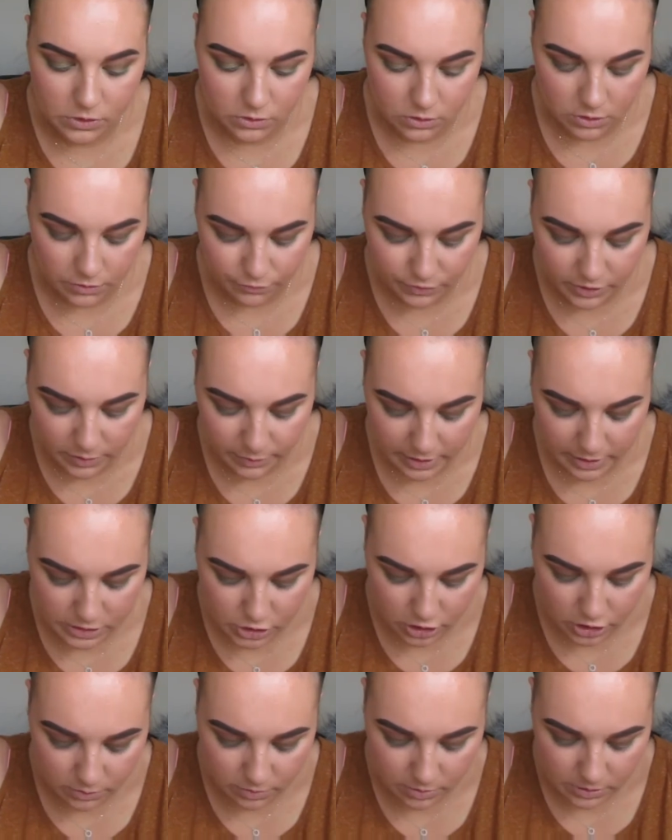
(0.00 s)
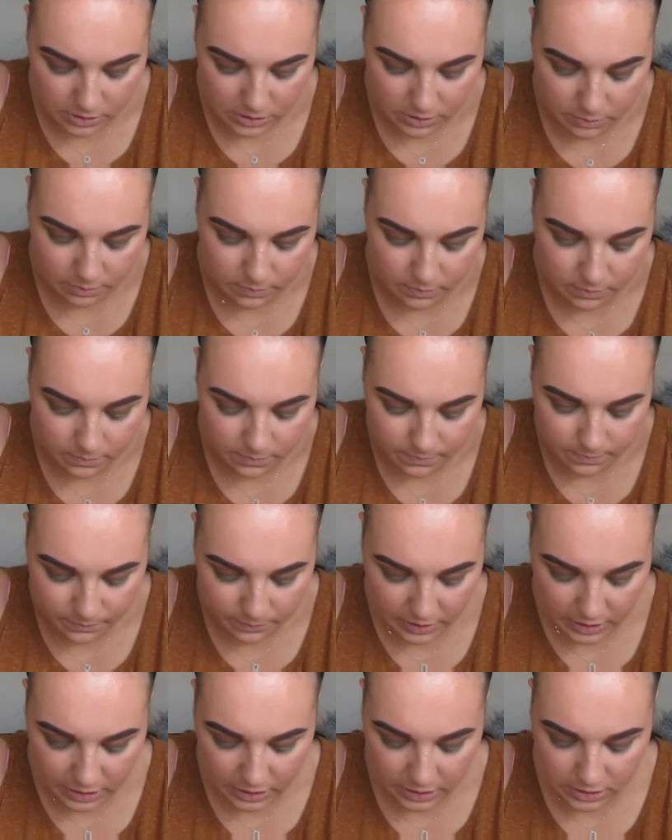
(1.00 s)
Oh, I'm really bad at opening
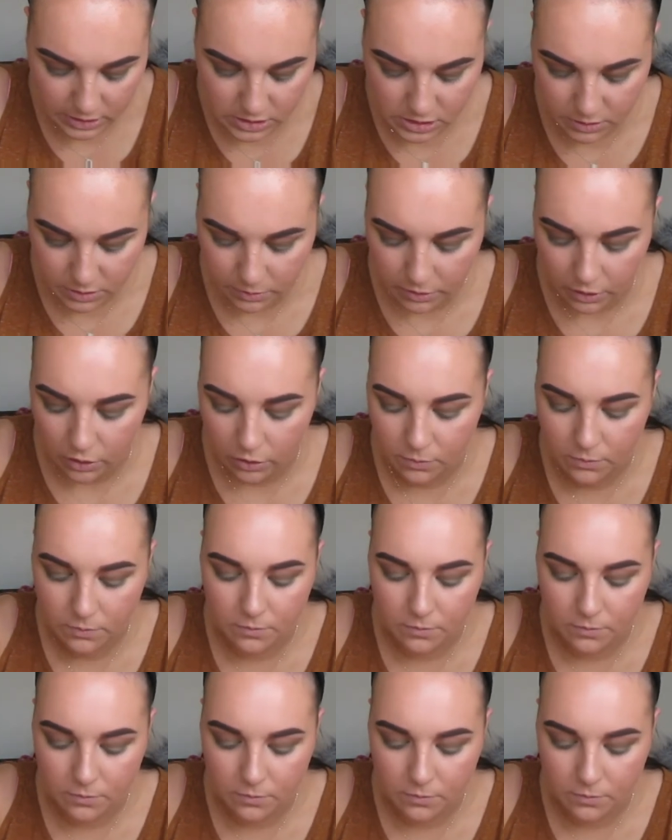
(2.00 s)
palettes. There we go.